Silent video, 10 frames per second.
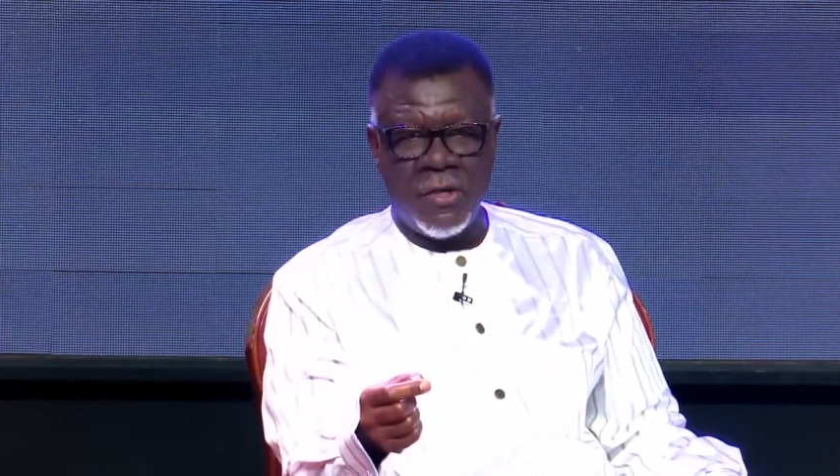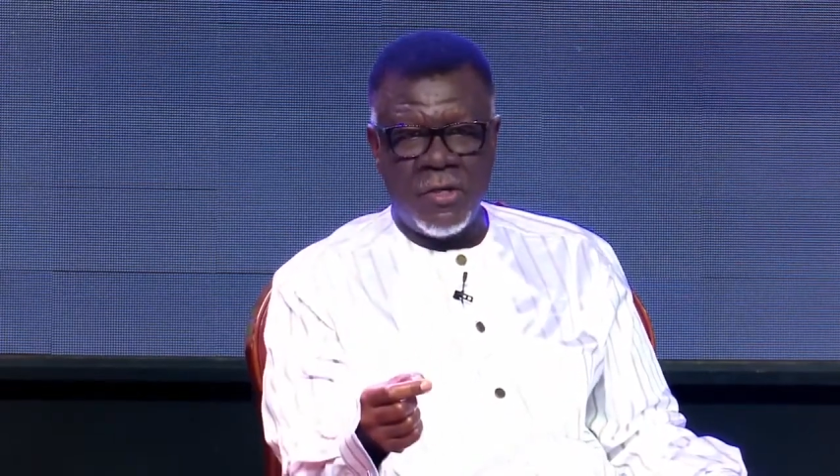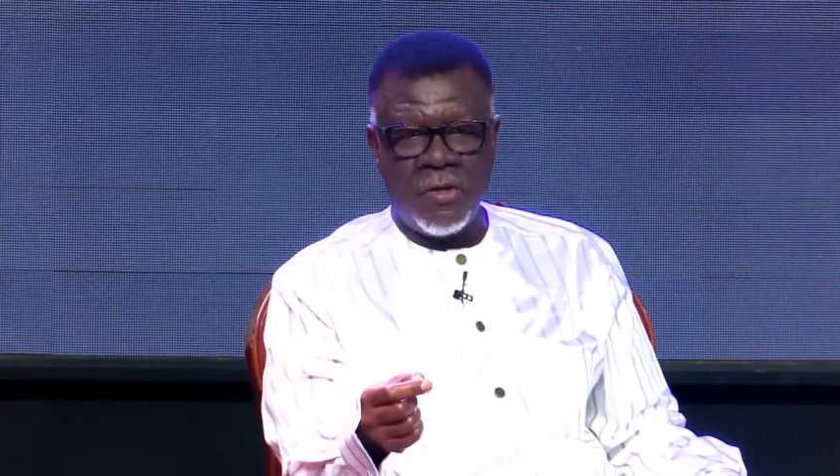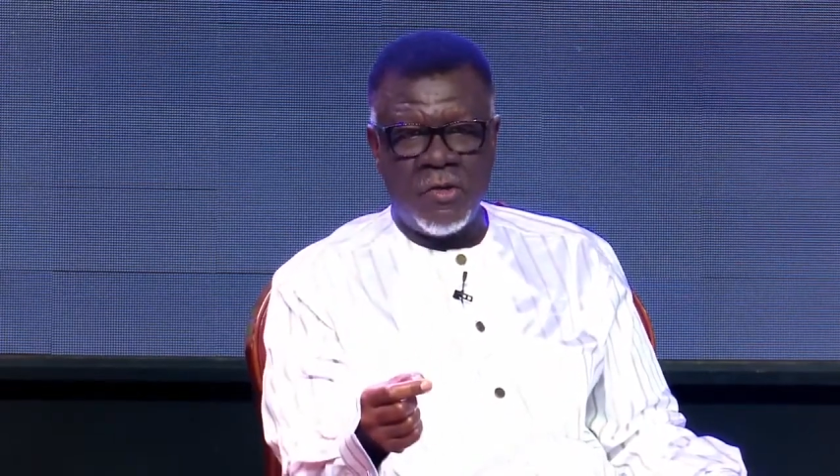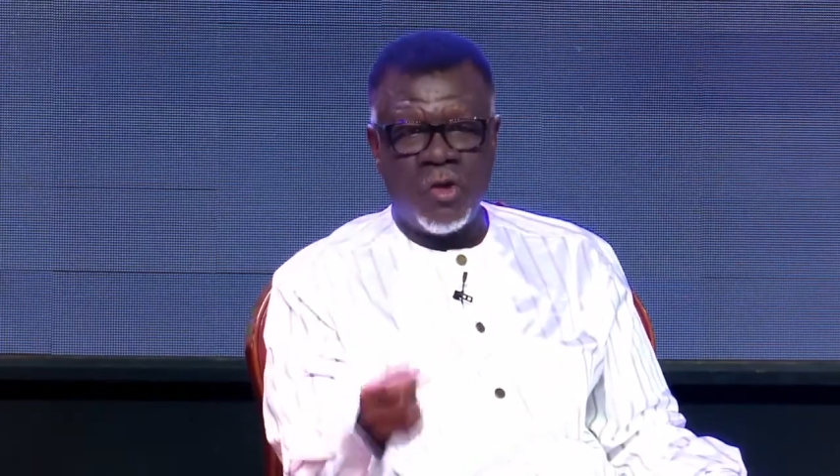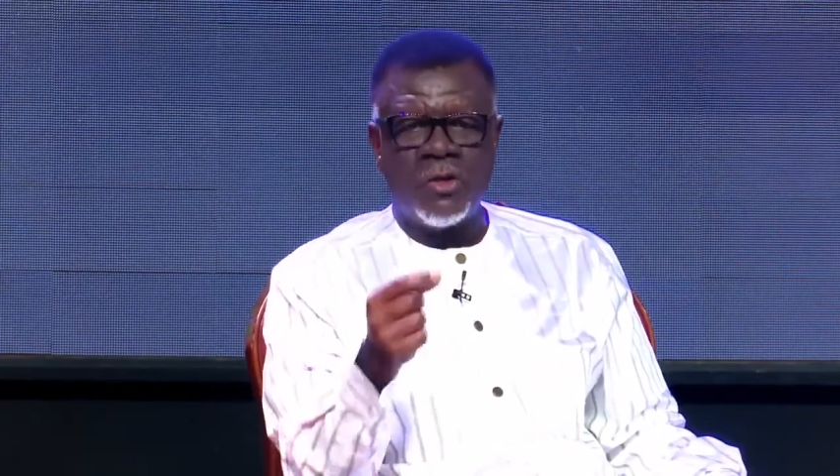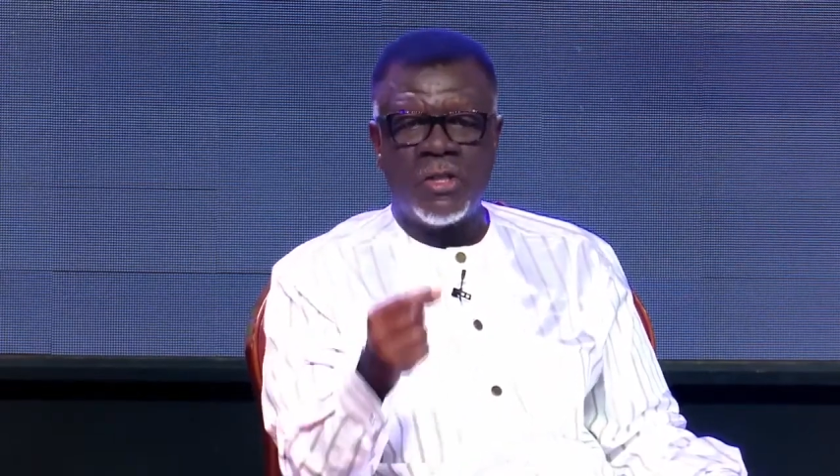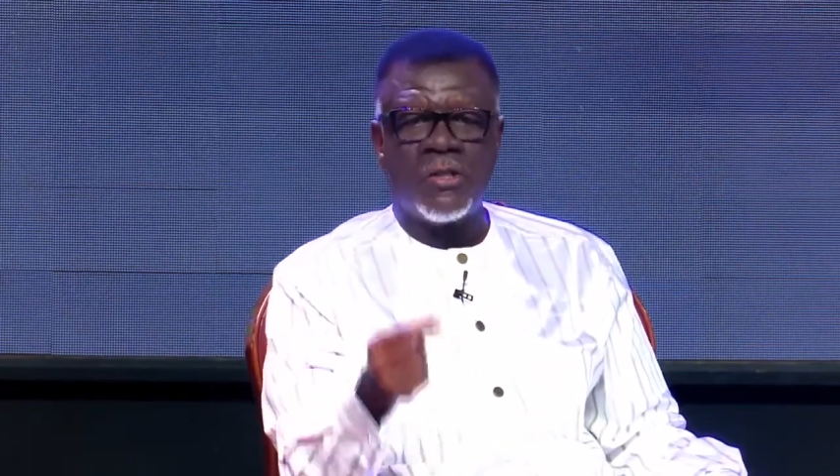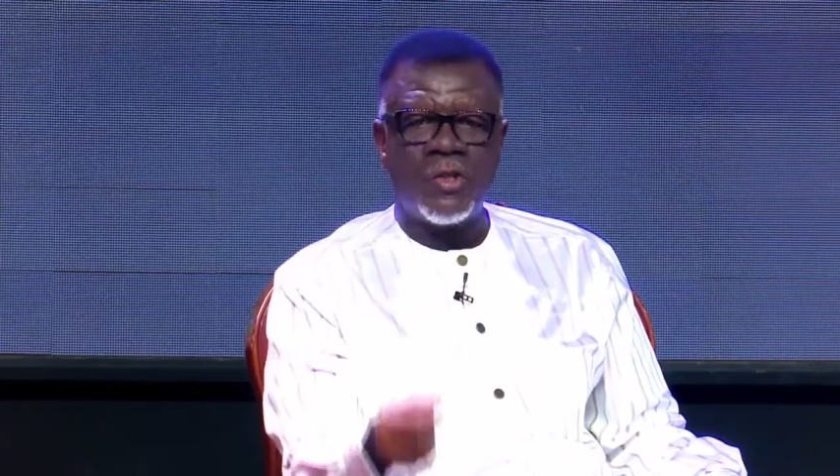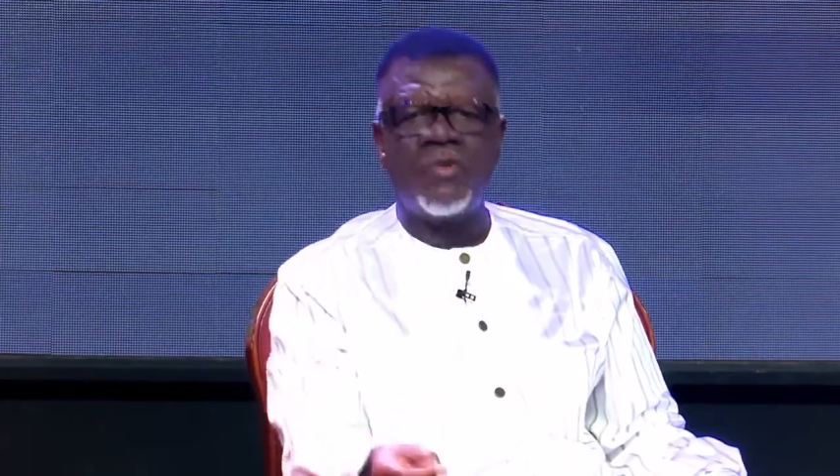not just
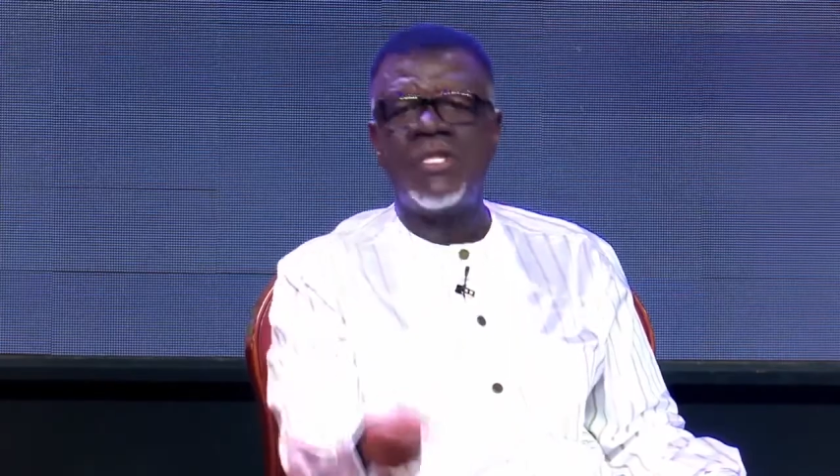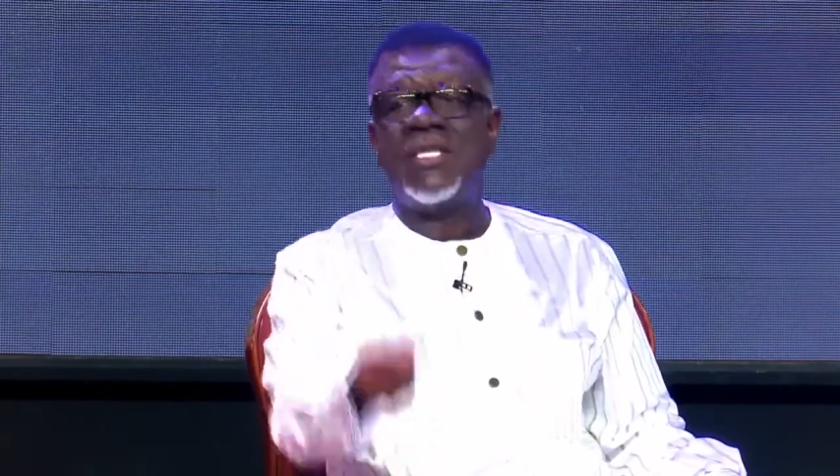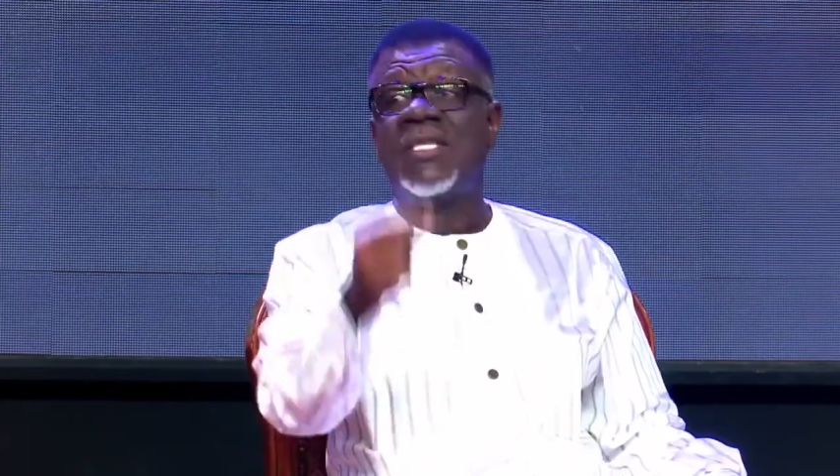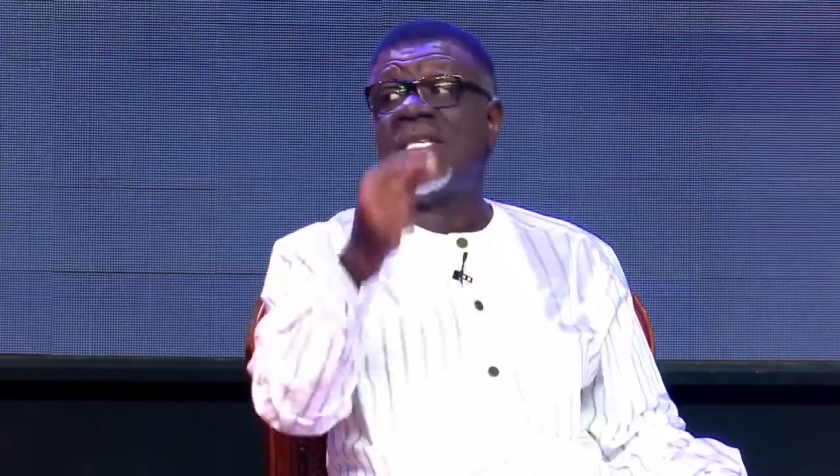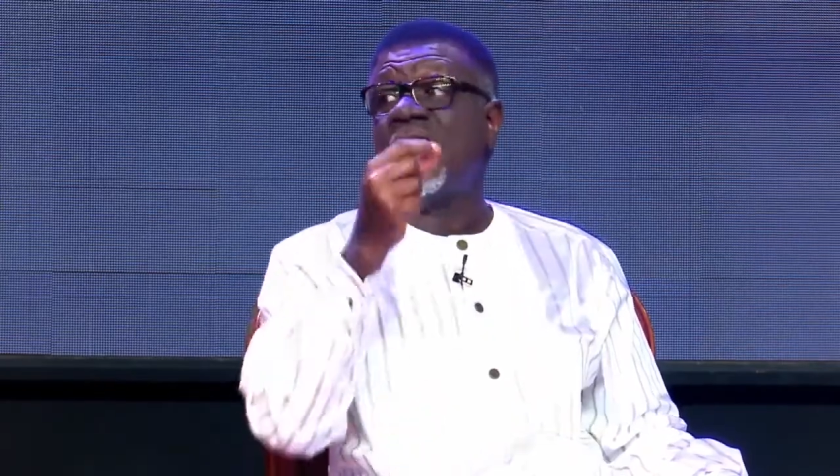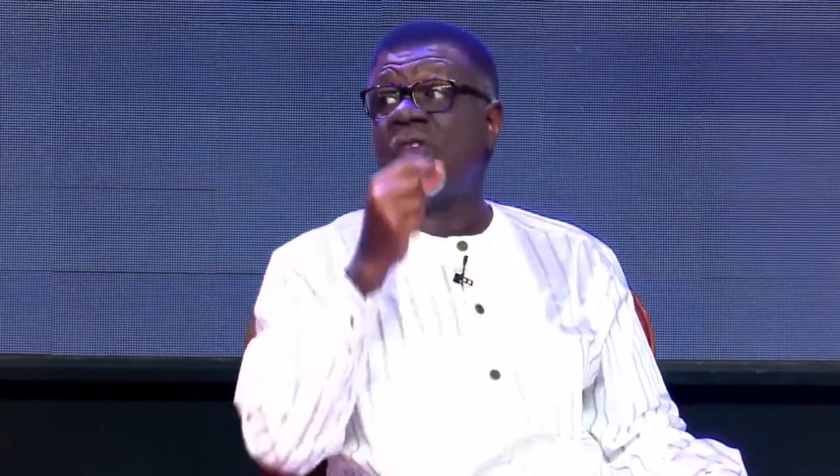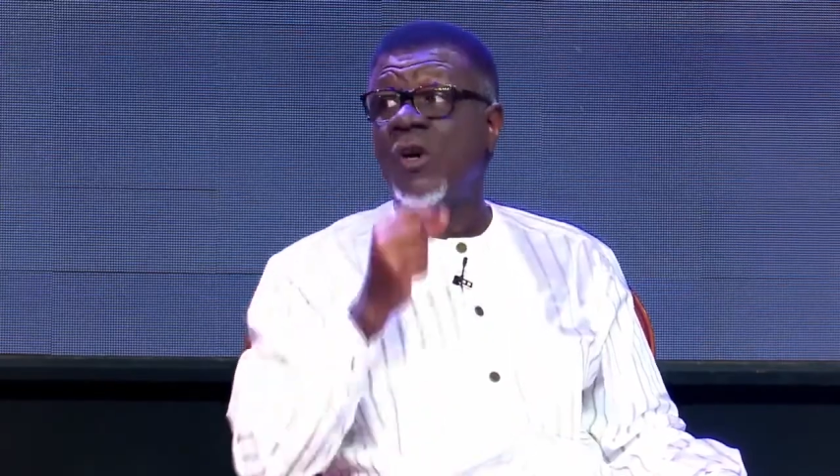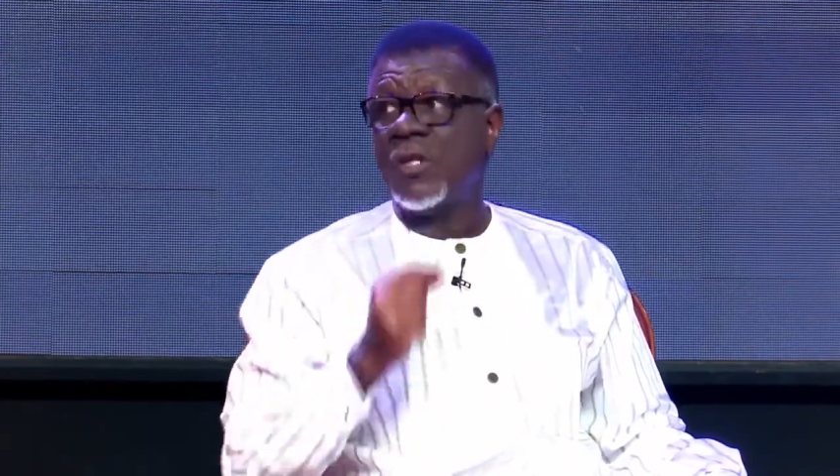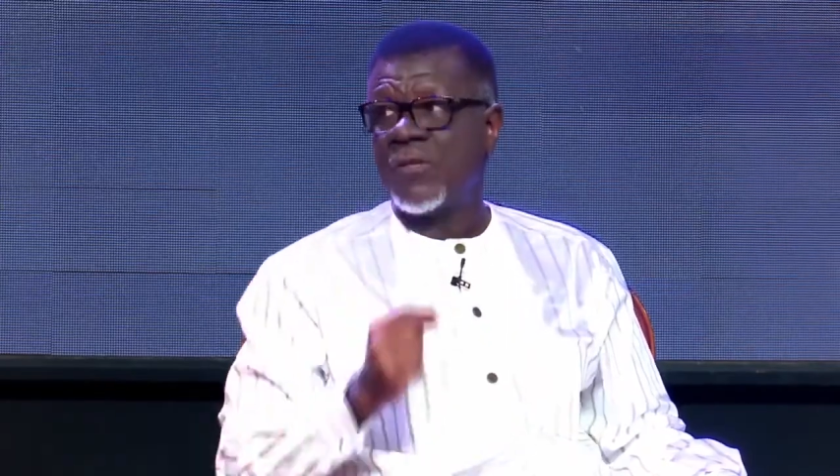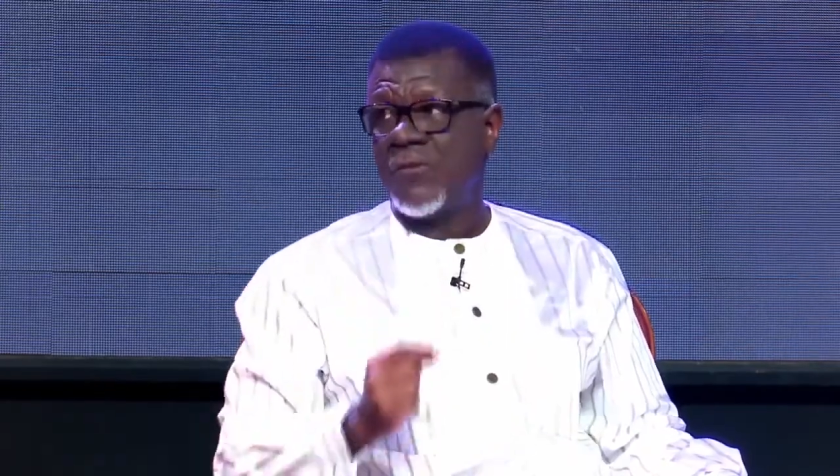to receive God's
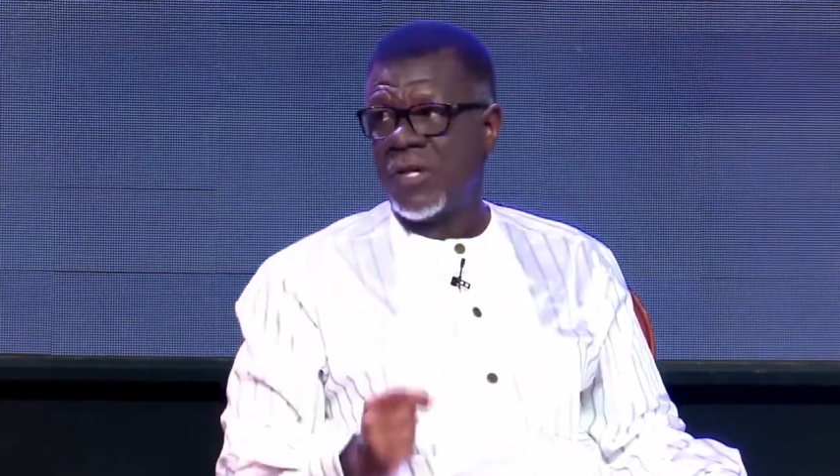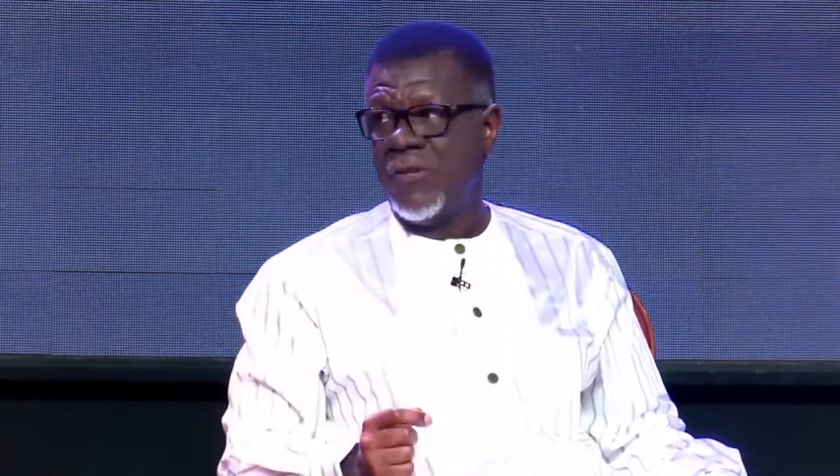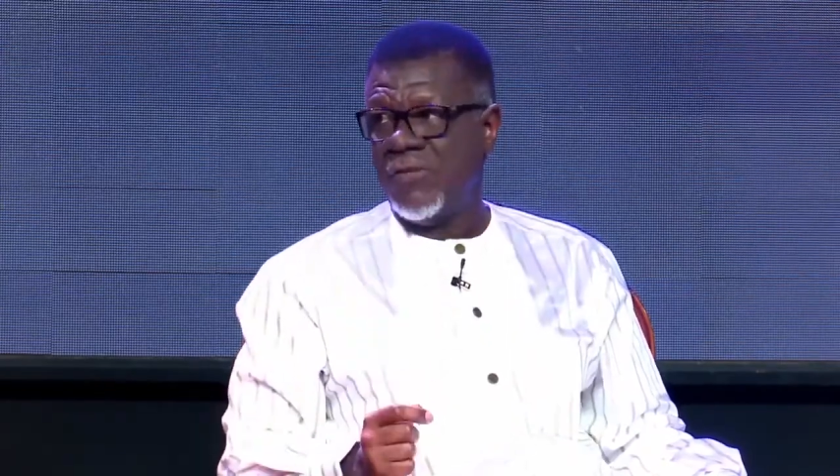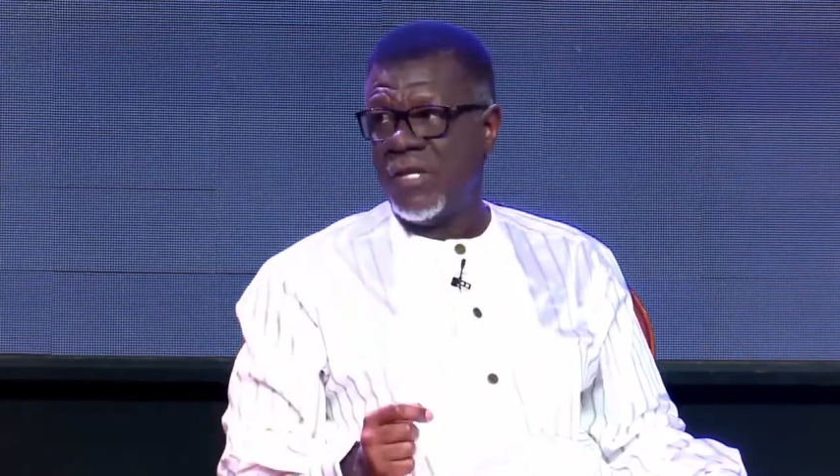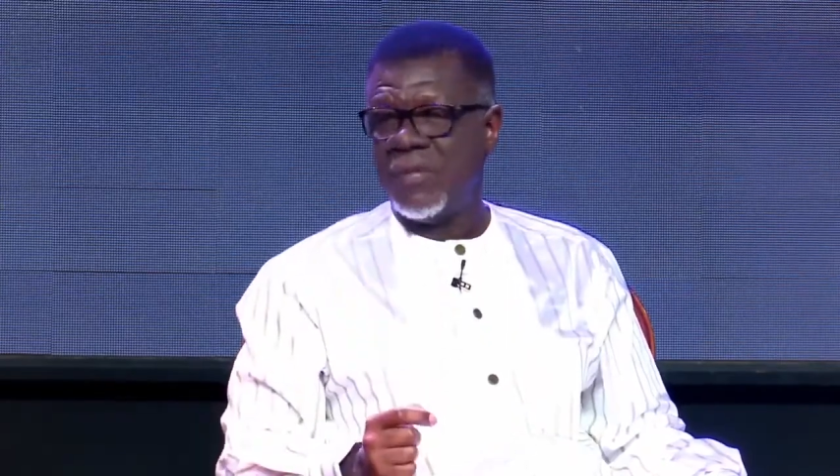forgiveness, but